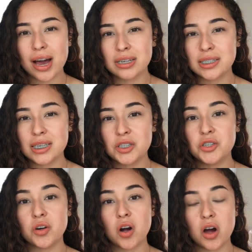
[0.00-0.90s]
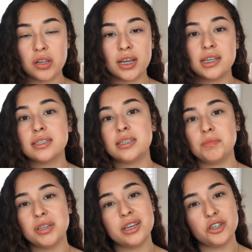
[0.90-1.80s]
access your online
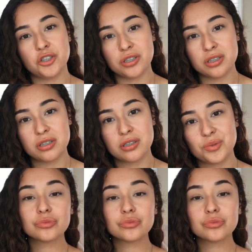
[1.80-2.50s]
simulations.